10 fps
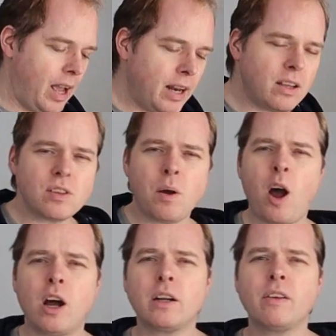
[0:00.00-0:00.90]
and also
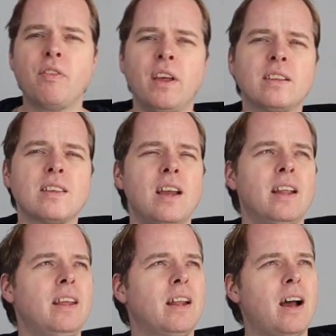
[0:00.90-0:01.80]
other things
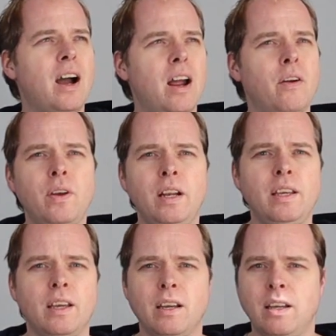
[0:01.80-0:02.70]
that I
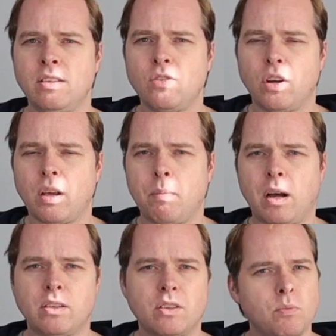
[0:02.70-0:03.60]
really enjoyed
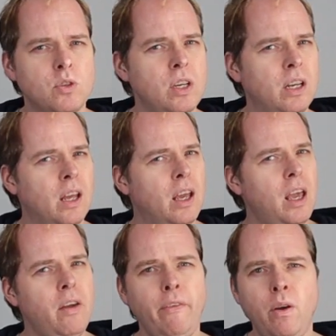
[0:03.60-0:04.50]
about this machine.
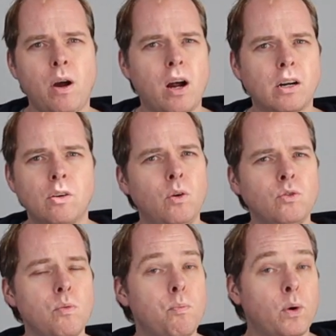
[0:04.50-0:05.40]
If you are
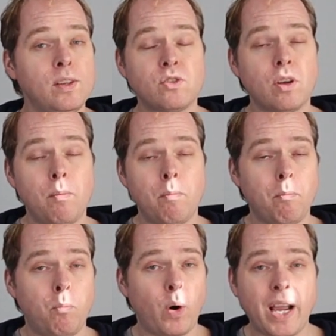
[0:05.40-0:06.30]
going to print
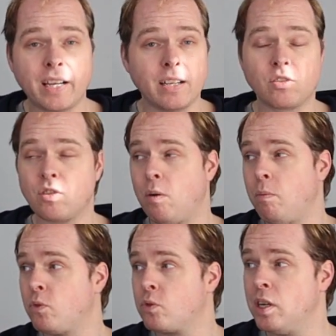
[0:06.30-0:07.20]
some brackets,
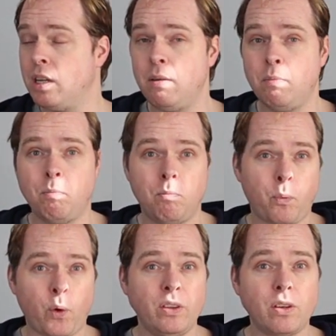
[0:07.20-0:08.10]
some 3D
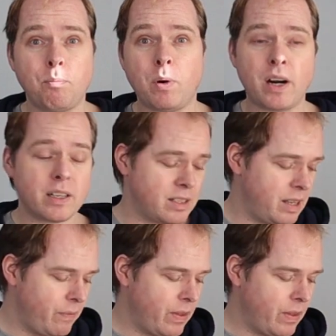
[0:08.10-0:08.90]
printer parts,